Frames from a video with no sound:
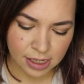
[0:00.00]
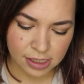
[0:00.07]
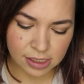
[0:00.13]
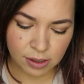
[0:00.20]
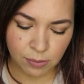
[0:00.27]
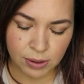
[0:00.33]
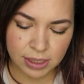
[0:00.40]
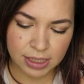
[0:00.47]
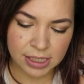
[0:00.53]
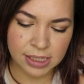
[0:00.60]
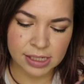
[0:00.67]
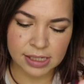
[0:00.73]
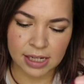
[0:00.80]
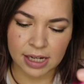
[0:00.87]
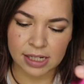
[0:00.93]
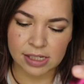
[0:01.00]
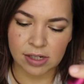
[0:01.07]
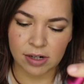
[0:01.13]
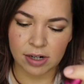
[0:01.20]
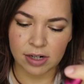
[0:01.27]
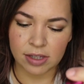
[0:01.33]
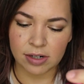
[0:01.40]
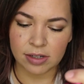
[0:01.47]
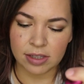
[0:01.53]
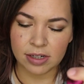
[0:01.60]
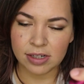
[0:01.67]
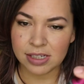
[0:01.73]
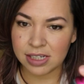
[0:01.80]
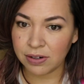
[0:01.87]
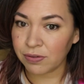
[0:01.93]
So what these guys are, they're a
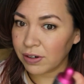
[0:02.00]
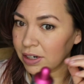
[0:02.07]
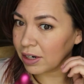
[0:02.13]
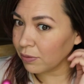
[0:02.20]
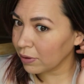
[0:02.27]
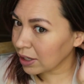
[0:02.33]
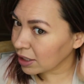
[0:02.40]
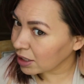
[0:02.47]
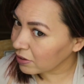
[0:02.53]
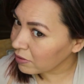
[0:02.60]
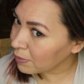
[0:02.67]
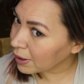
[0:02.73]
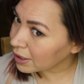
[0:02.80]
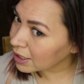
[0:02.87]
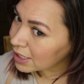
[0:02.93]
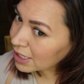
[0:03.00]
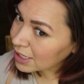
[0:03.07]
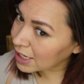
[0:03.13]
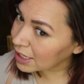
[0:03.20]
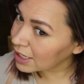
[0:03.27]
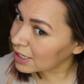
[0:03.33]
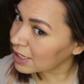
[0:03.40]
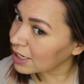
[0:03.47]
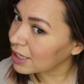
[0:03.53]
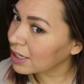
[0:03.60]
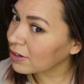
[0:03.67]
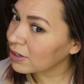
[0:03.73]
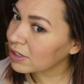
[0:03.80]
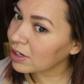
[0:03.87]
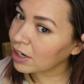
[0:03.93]
little different. And what I love about this is I can sit
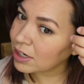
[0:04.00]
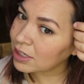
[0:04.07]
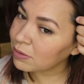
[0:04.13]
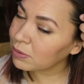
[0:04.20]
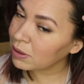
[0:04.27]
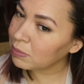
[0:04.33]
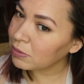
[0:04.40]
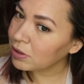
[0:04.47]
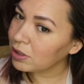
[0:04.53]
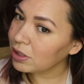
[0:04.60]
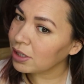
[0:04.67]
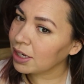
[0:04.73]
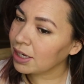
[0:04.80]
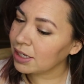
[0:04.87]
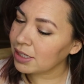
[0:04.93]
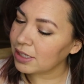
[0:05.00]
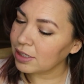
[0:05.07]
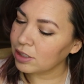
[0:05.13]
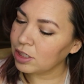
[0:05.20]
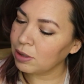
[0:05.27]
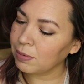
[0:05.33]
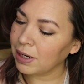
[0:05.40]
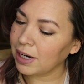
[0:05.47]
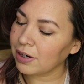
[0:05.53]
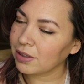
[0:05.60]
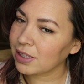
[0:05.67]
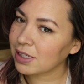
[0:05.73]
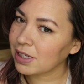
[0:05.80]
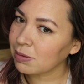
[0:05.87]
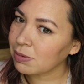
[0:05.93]
there and talk to people and still do my hair at
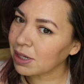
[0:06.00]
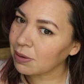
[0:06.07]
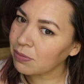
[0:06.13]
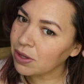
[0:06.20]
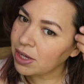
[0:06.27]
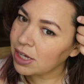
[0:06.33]
the same time.